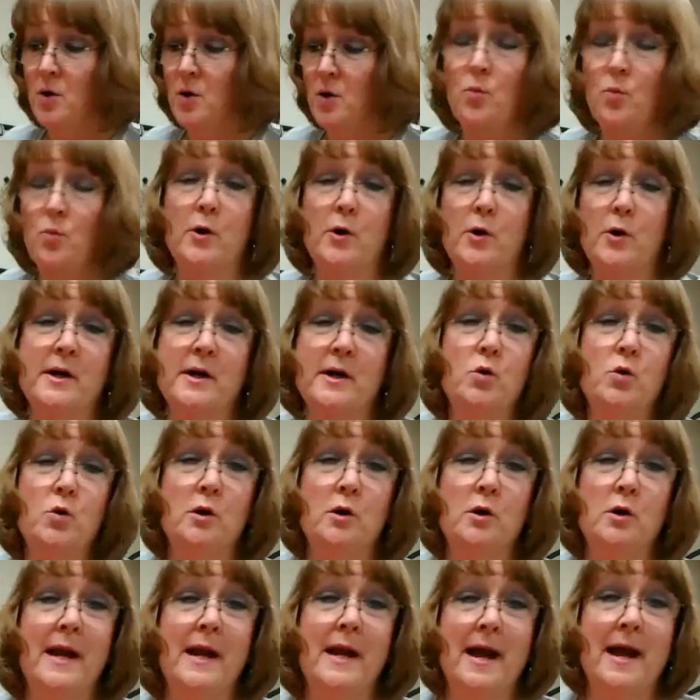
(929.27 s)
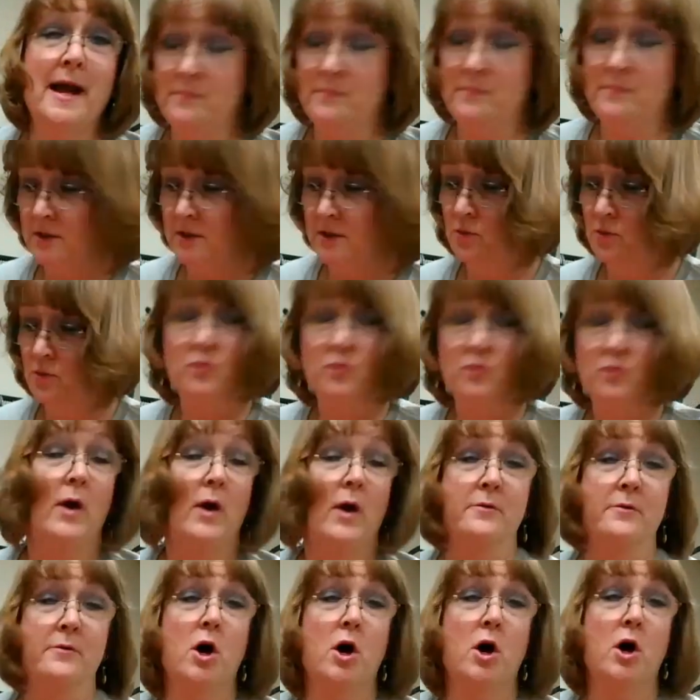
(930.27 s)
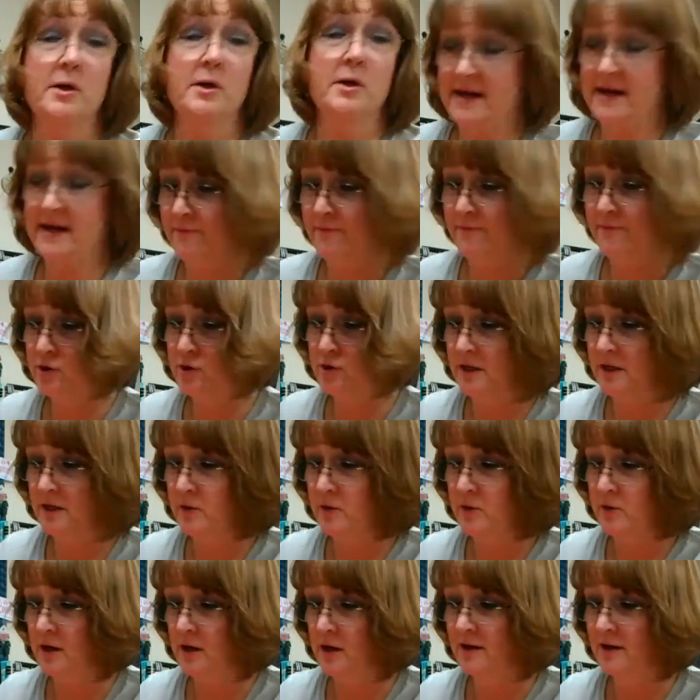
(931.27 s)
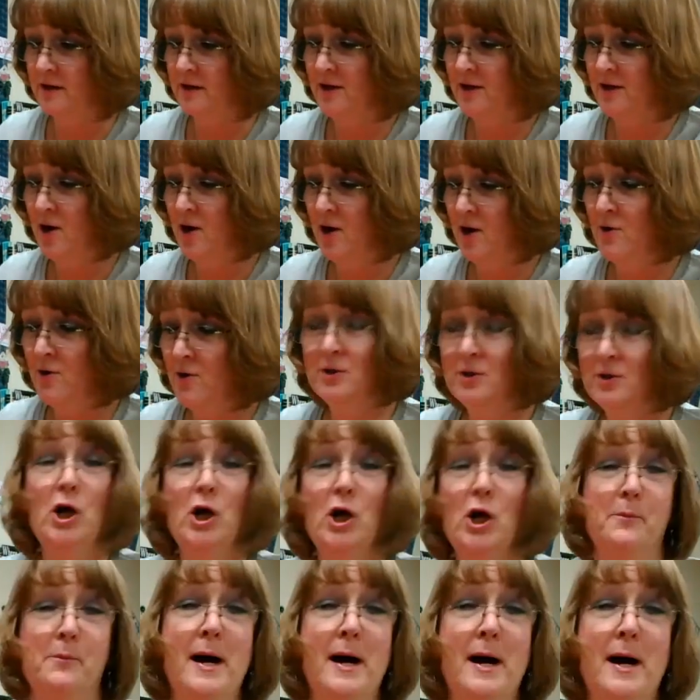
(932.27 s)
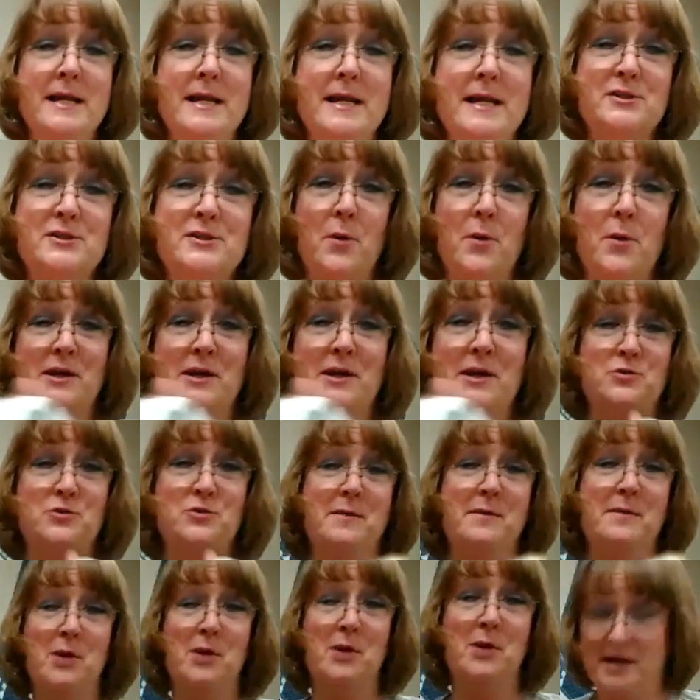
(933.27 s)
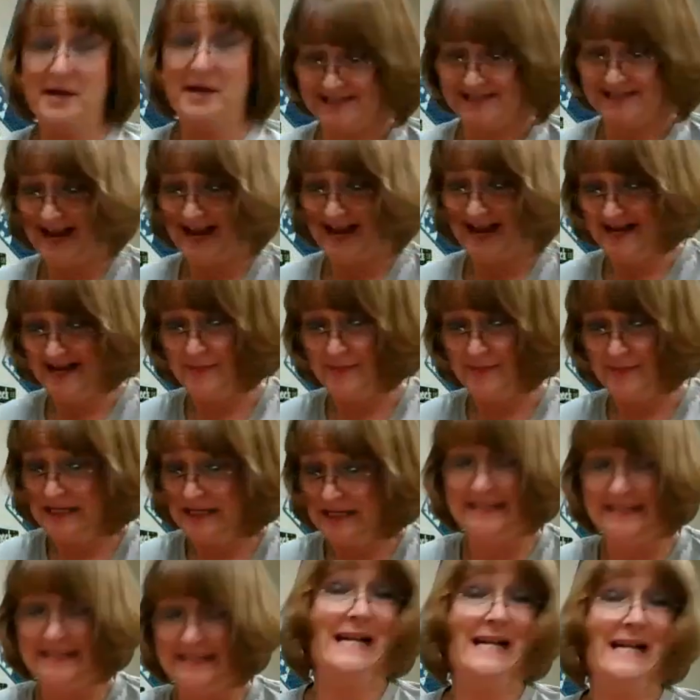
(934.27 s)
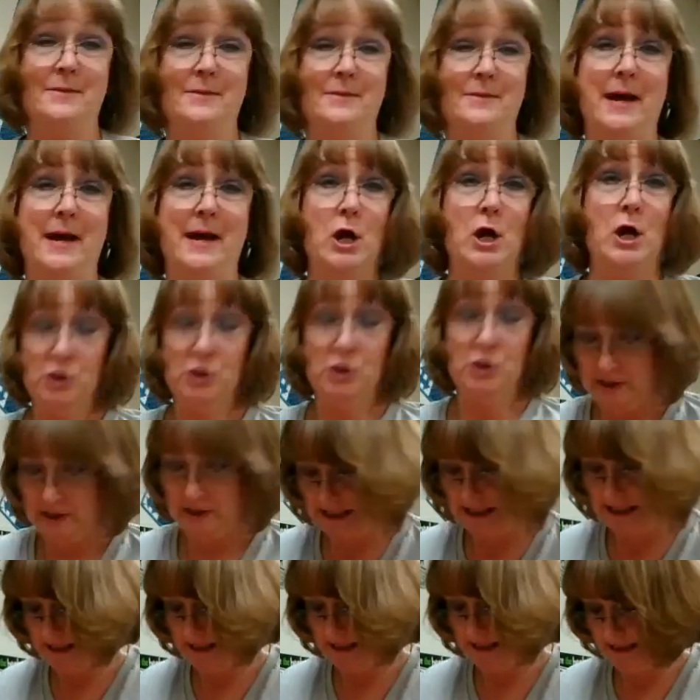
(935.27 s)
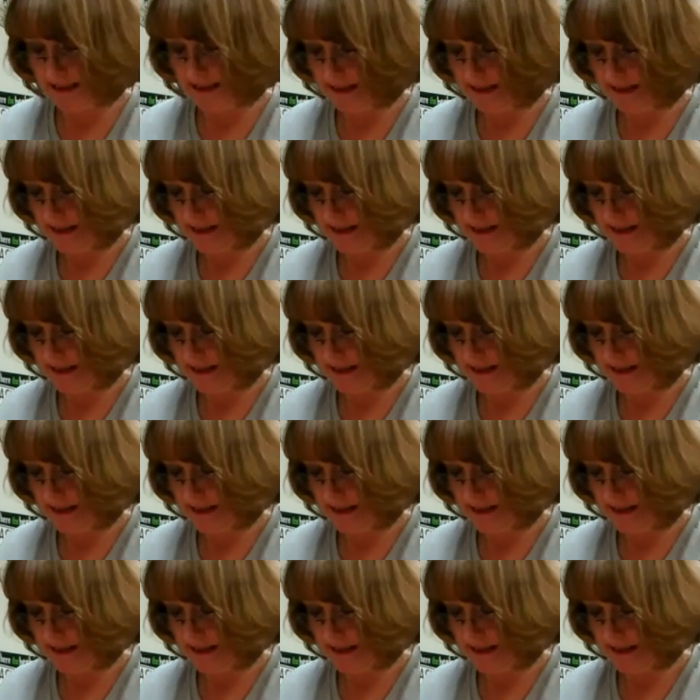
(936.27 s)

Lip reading: we're in Quilt-Cam, the Groundhog Day version. We're, oh look, Bonnie's sewing string blocks again because that's about all she does.